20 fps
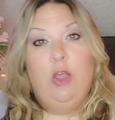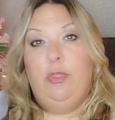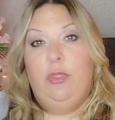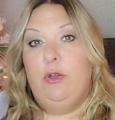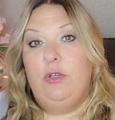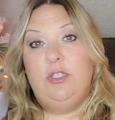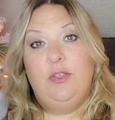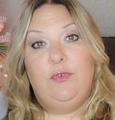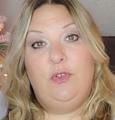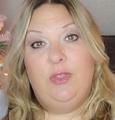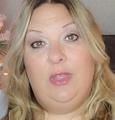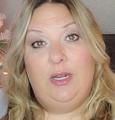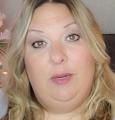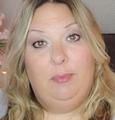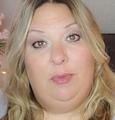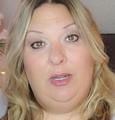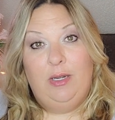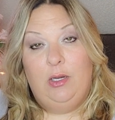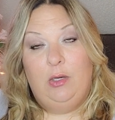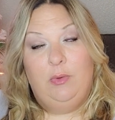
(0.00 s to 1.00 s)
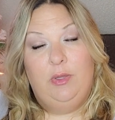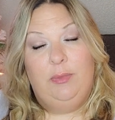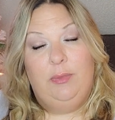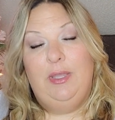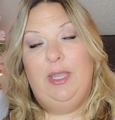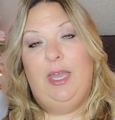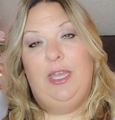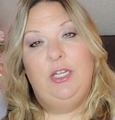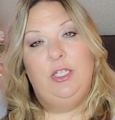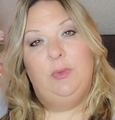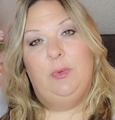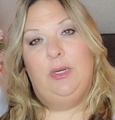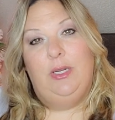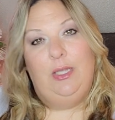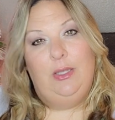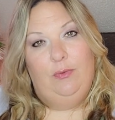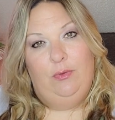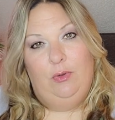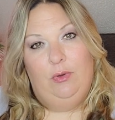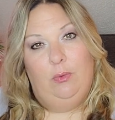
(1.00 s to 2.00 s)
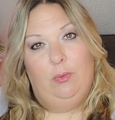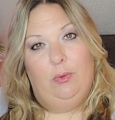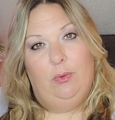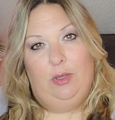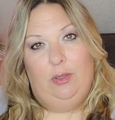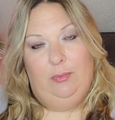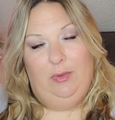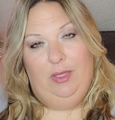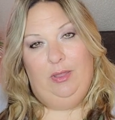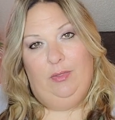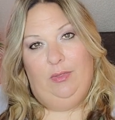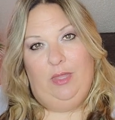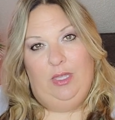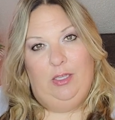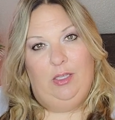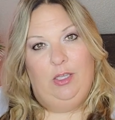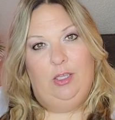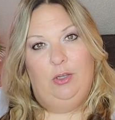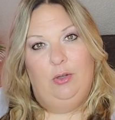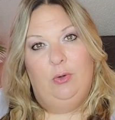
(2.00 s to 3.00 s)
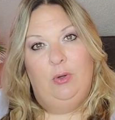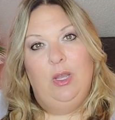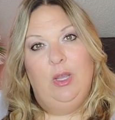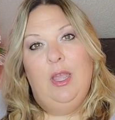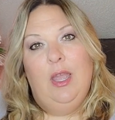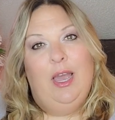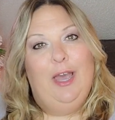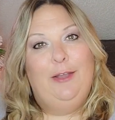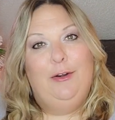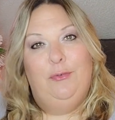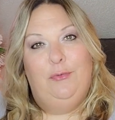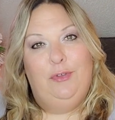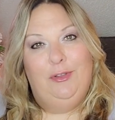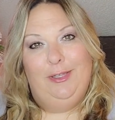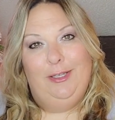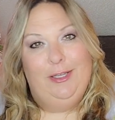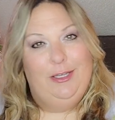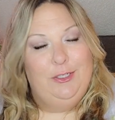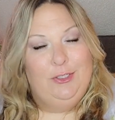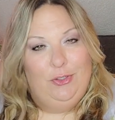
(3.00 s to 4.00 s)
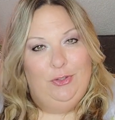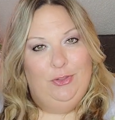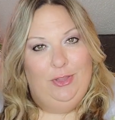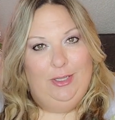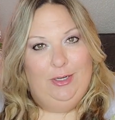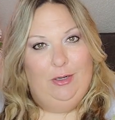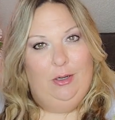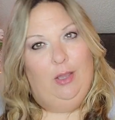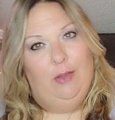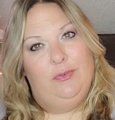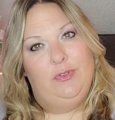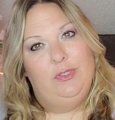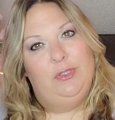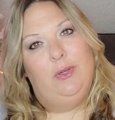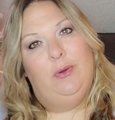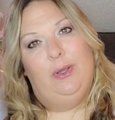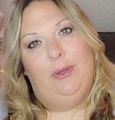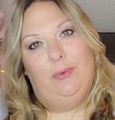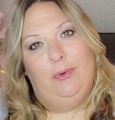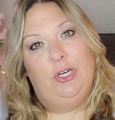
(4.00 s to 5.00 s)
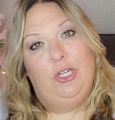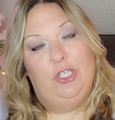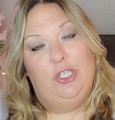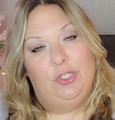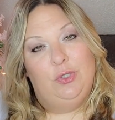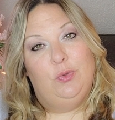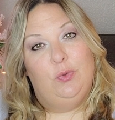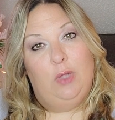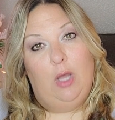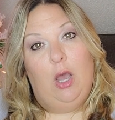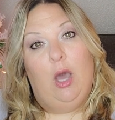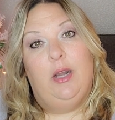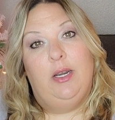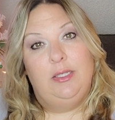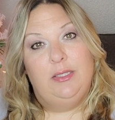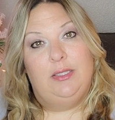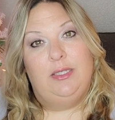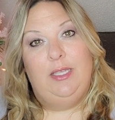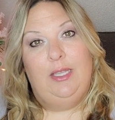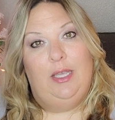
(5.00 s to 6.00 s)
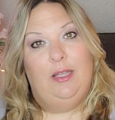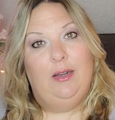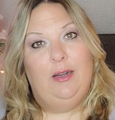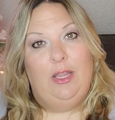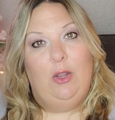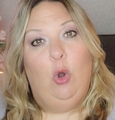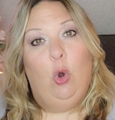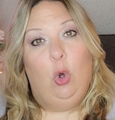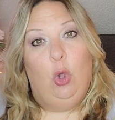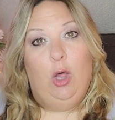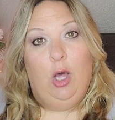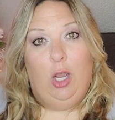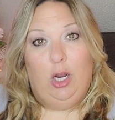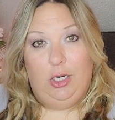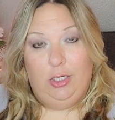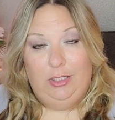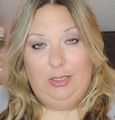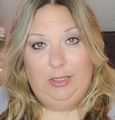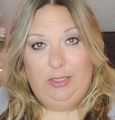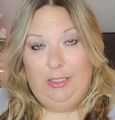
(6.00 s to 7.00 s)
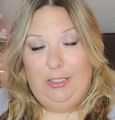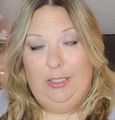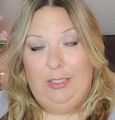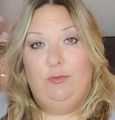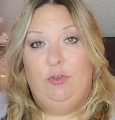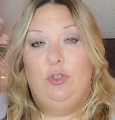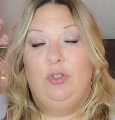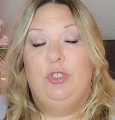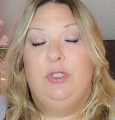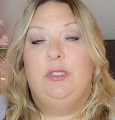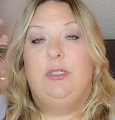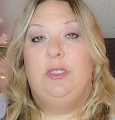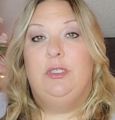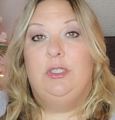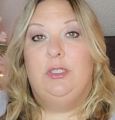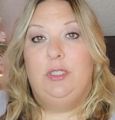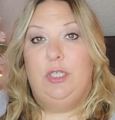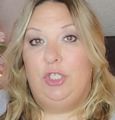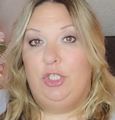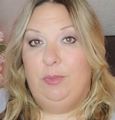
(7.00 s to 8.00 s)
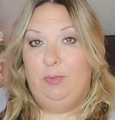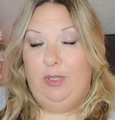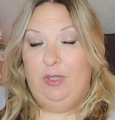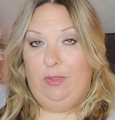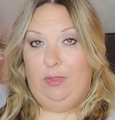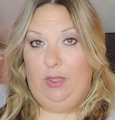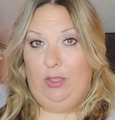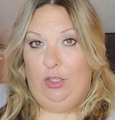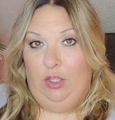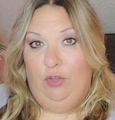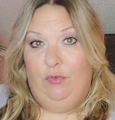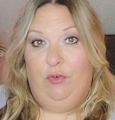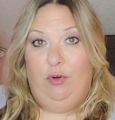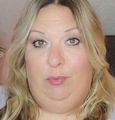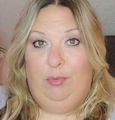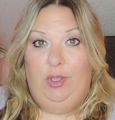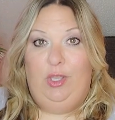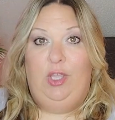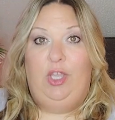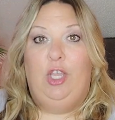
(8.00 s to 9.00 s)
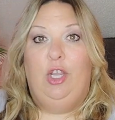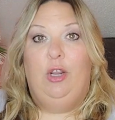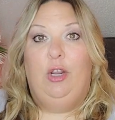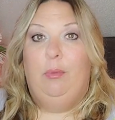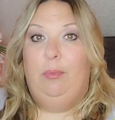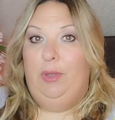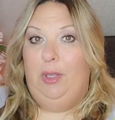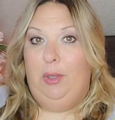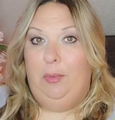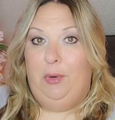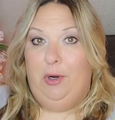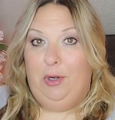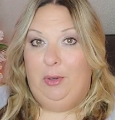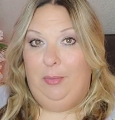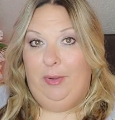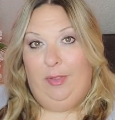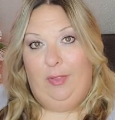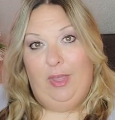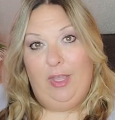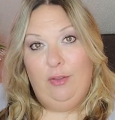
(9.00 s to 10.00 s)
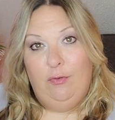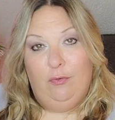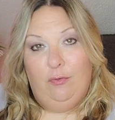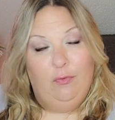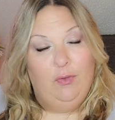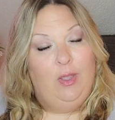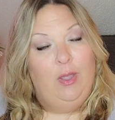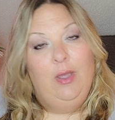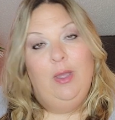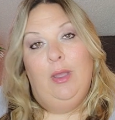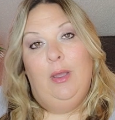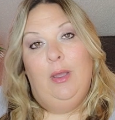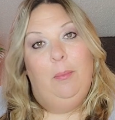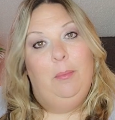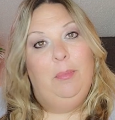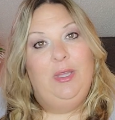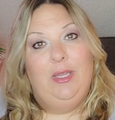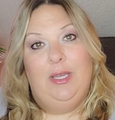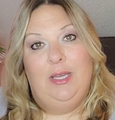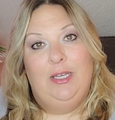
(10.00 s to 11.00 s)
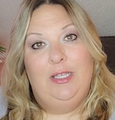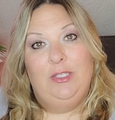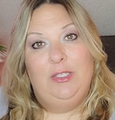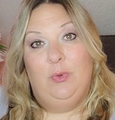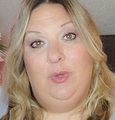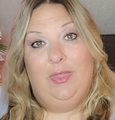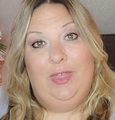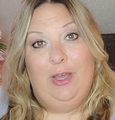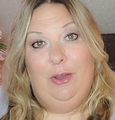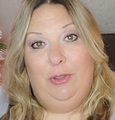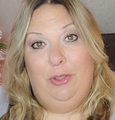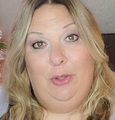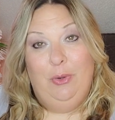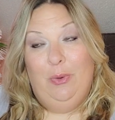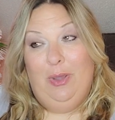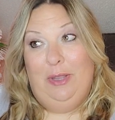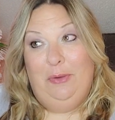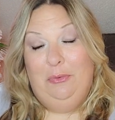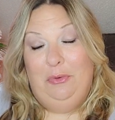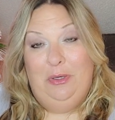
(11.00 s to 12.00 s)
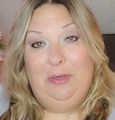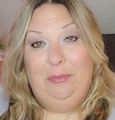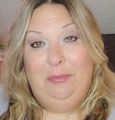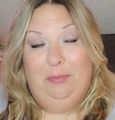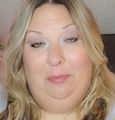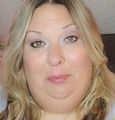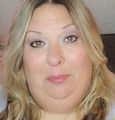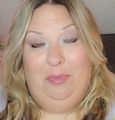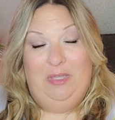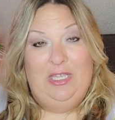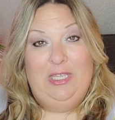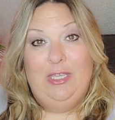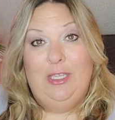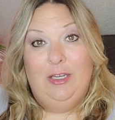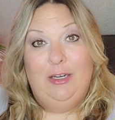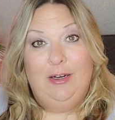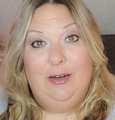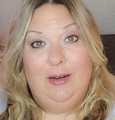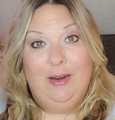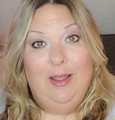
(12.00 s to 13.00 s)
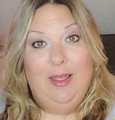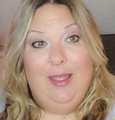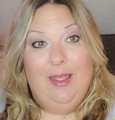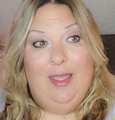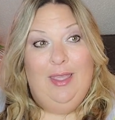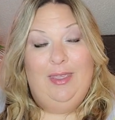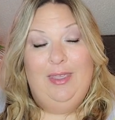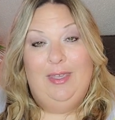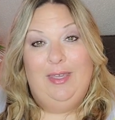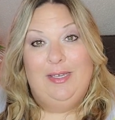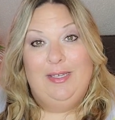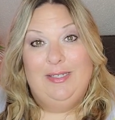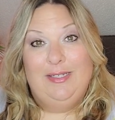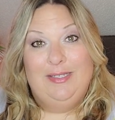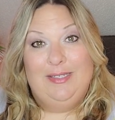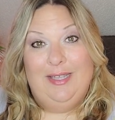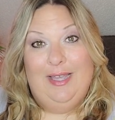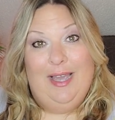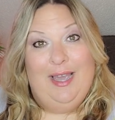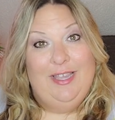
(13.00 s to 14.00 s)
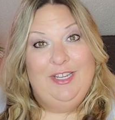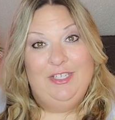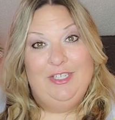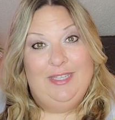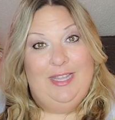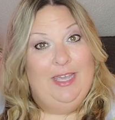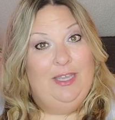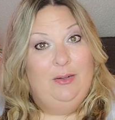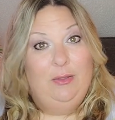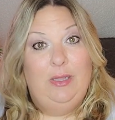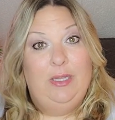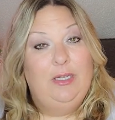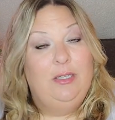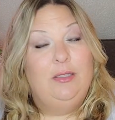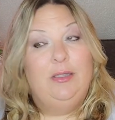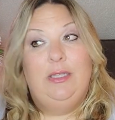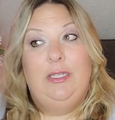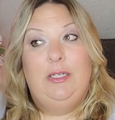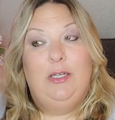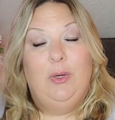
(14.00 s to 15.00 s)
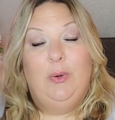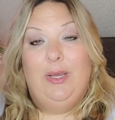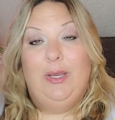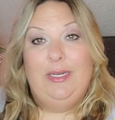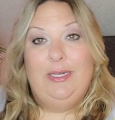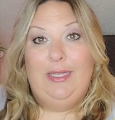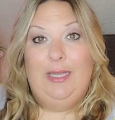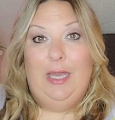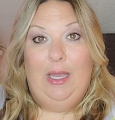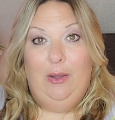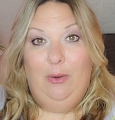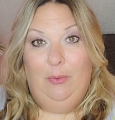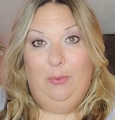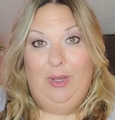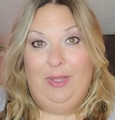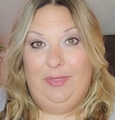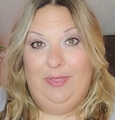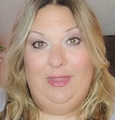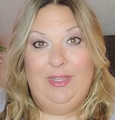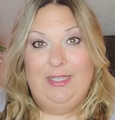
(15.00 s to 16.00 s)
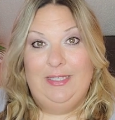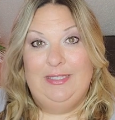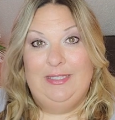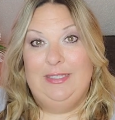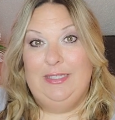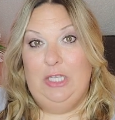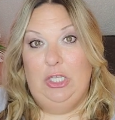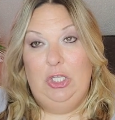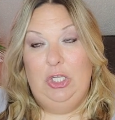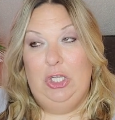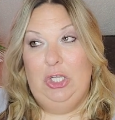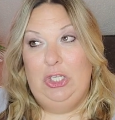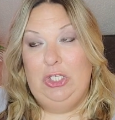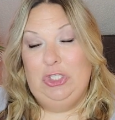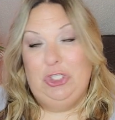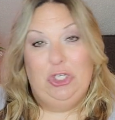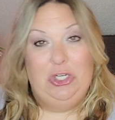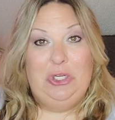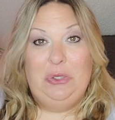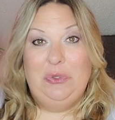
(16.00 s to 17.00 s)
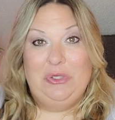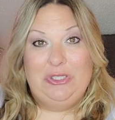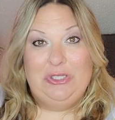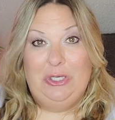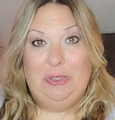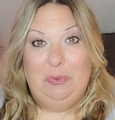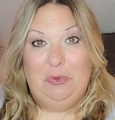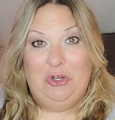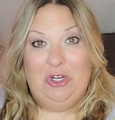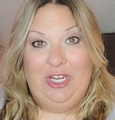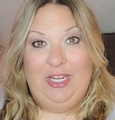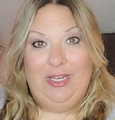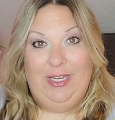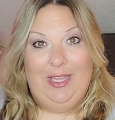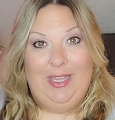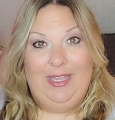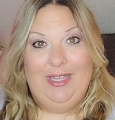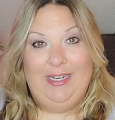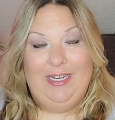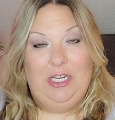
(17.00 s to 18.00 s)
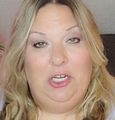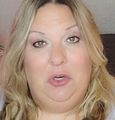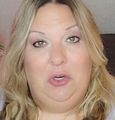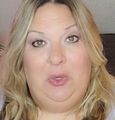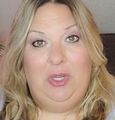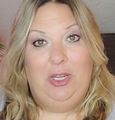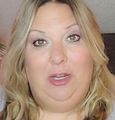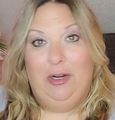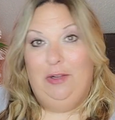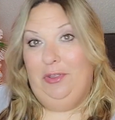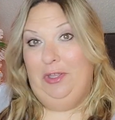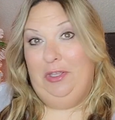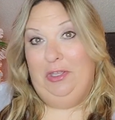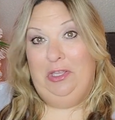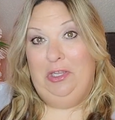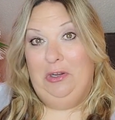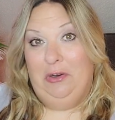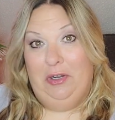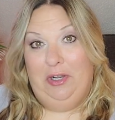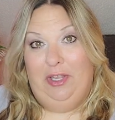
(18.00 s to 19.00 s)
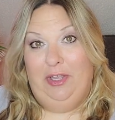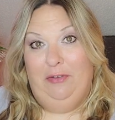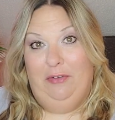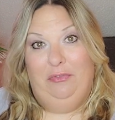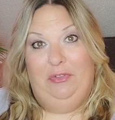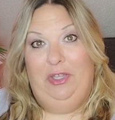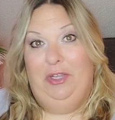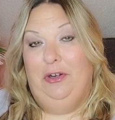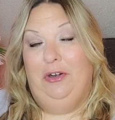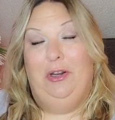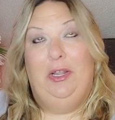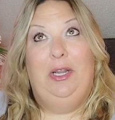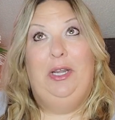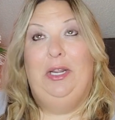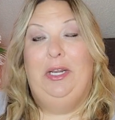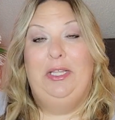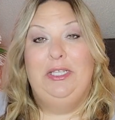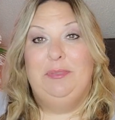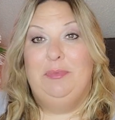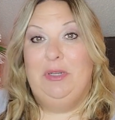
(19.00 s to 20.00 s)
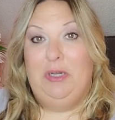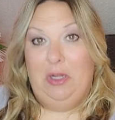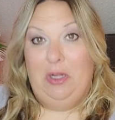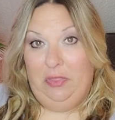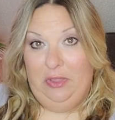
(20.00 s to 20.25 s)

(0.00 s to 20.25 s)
Those of you that have been here with me, I just want to give you a really big thank you. I don't feel like I do that enough. So I want to just honestly and like wholeheartedly give you just such a big thank you for being here and being a part of my life because without you I wouldn't be here and I just had literally no idea what this journey was going to bring and here we are like a year and a half later and it has been